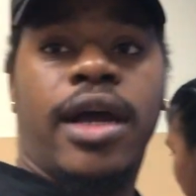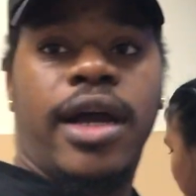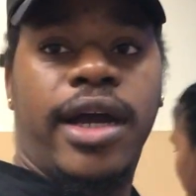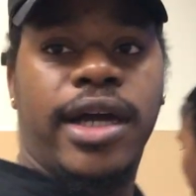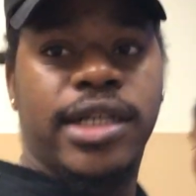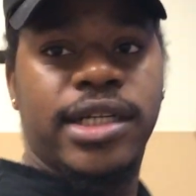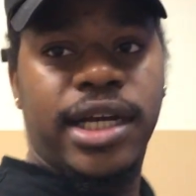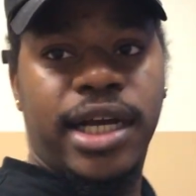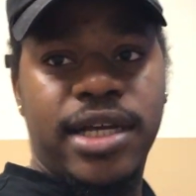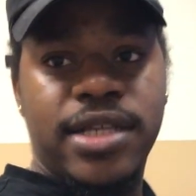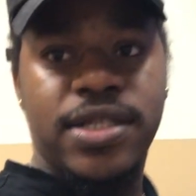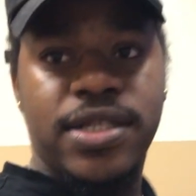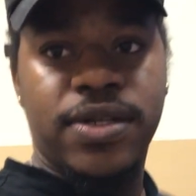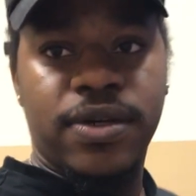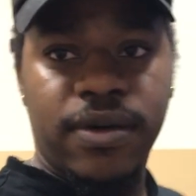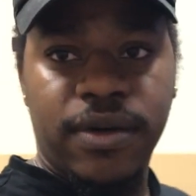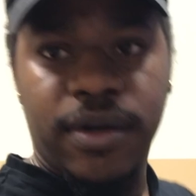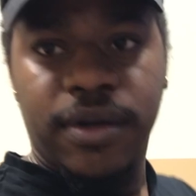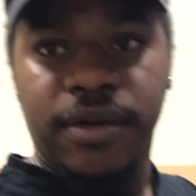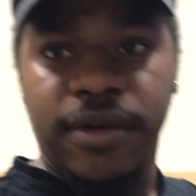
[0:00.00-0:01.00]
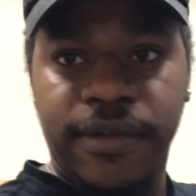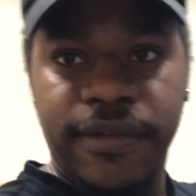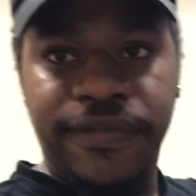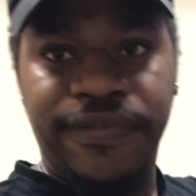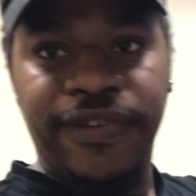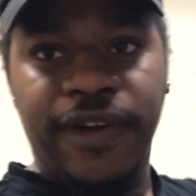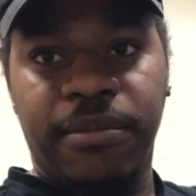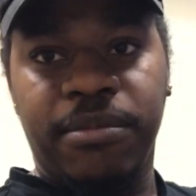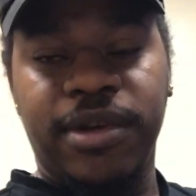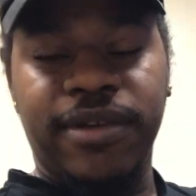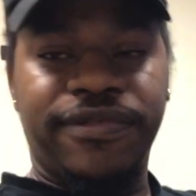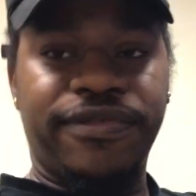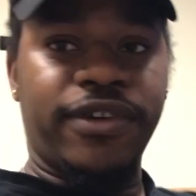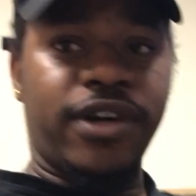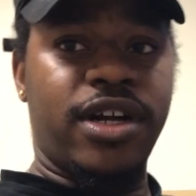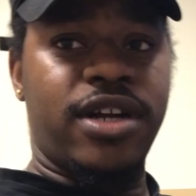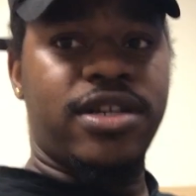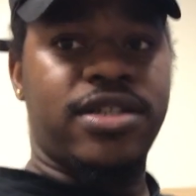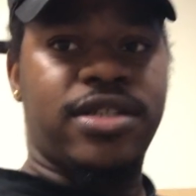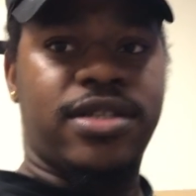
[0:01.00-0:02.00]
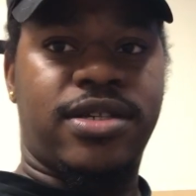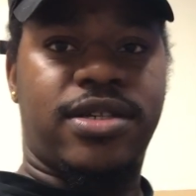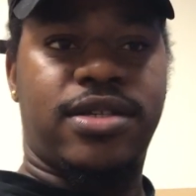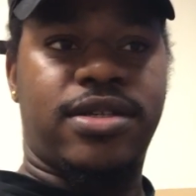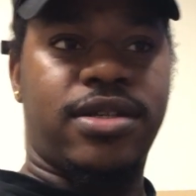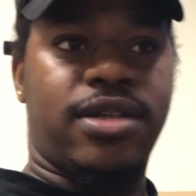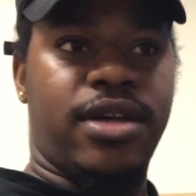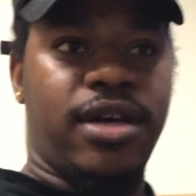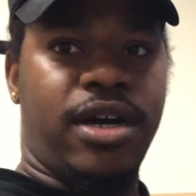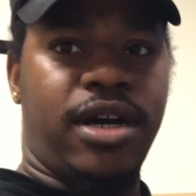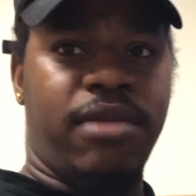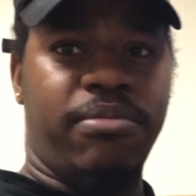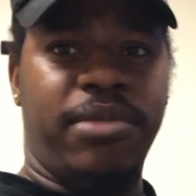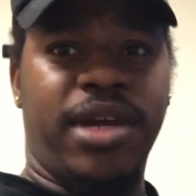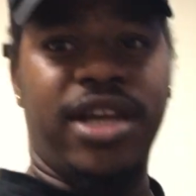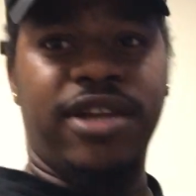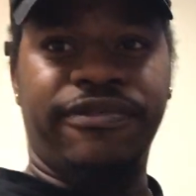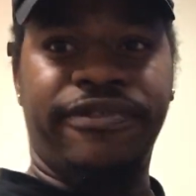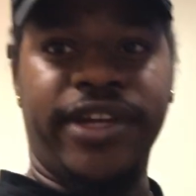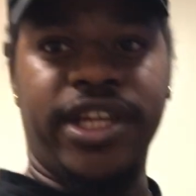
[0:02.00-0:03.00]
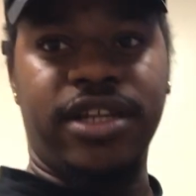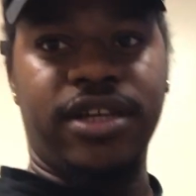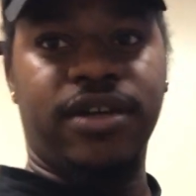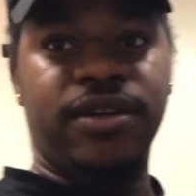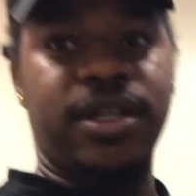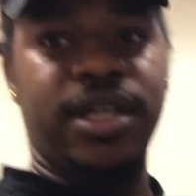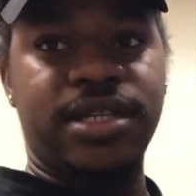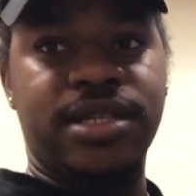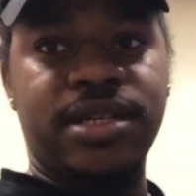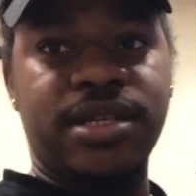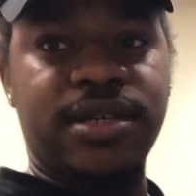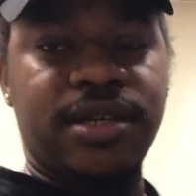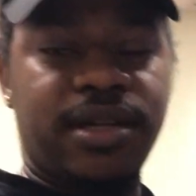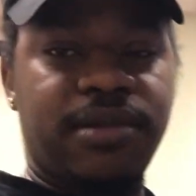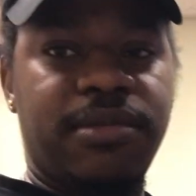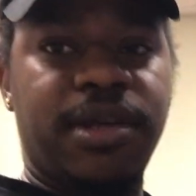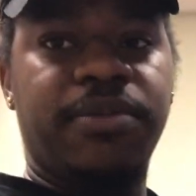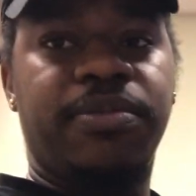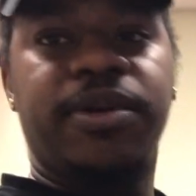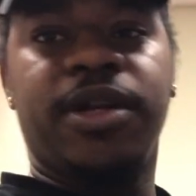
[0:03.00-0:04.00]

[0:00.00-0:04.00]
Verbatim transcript: Alright, guys, so from the first update video, this is going to be